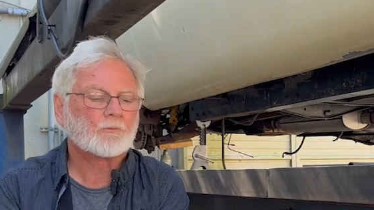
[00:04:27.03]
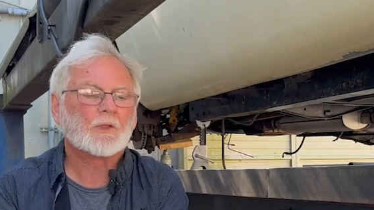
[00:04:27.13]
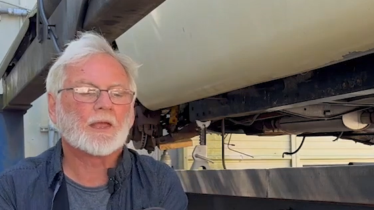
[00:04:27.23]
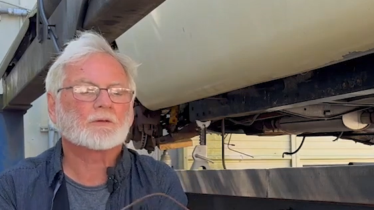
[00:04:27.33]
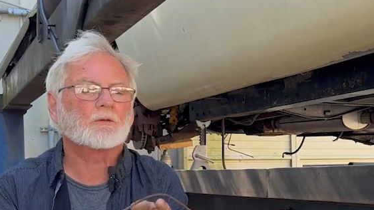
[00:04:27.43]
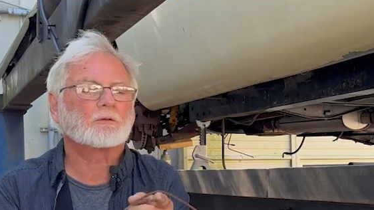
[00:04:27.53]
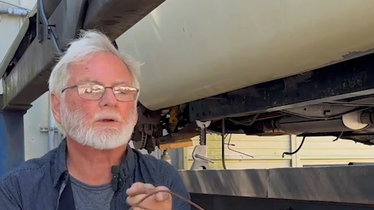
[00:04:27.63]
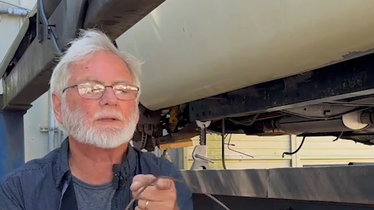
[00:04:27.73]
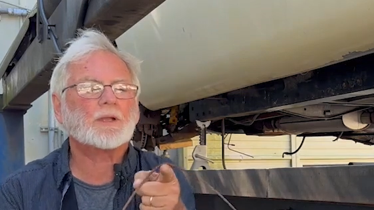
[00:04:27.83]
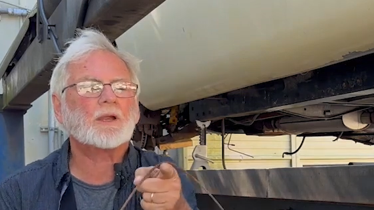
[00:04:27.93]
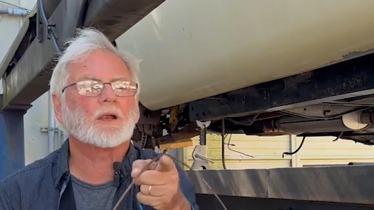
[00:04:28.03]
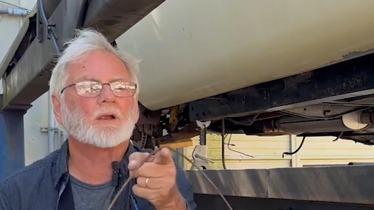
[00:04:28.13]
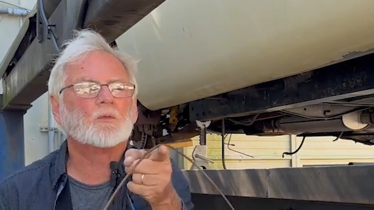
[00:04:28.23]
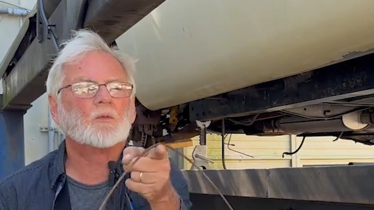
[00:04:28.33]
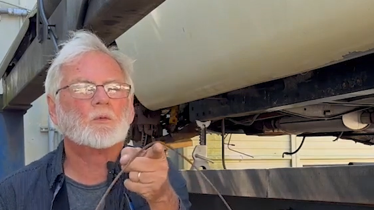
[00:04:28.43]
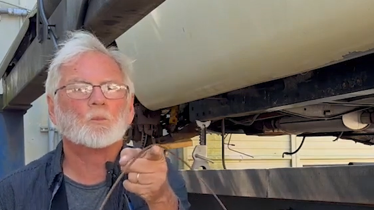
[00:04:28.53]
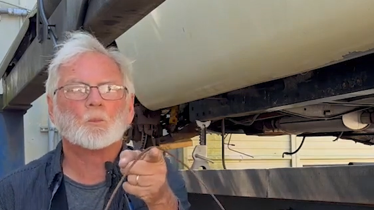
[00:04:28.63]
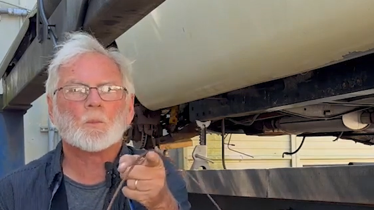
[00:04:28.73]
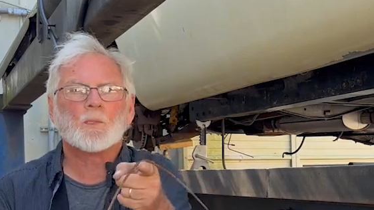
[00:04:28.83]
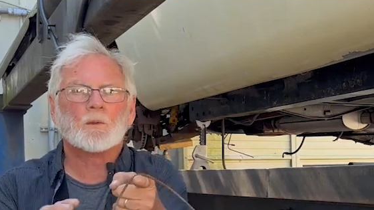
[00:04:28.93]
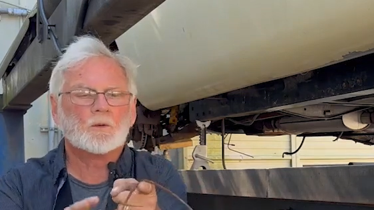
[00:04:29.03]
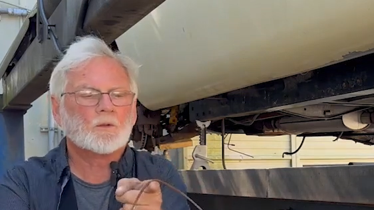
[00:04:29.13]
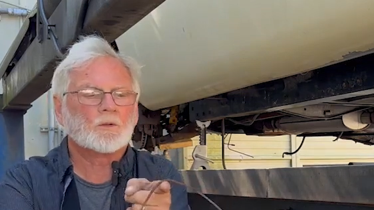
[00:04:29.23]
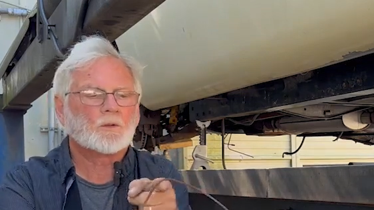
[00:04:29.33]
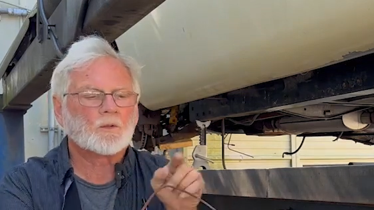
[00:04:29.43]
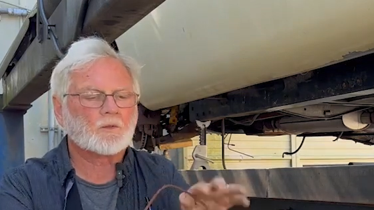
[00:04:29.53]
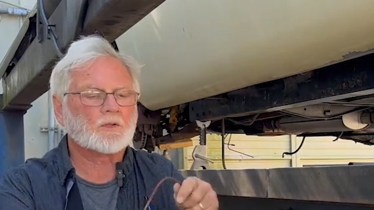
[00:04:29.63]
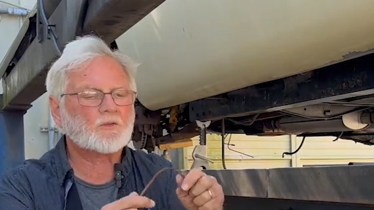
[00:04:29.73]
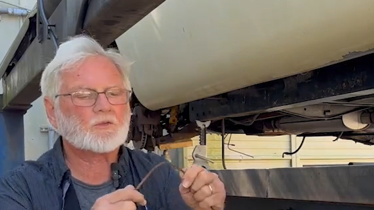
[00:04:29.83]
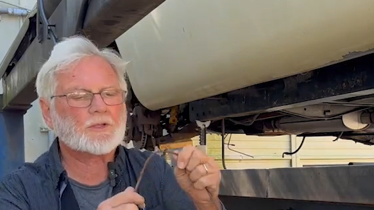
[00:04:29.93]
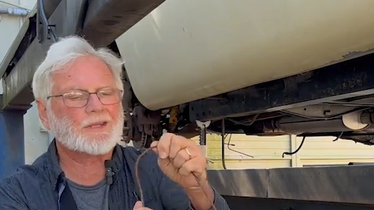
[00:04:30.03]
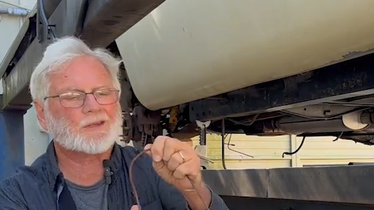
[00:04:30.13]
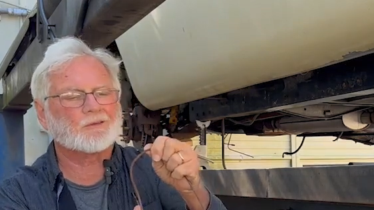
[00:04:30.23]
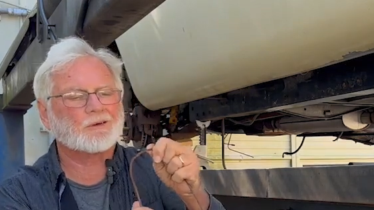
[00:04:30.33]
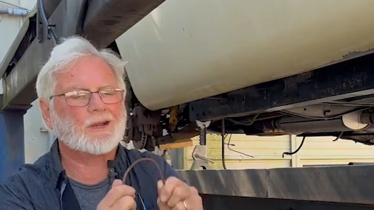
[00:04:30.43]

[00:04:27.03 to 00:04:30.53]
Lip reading: actually it was right there. But this thing had to go,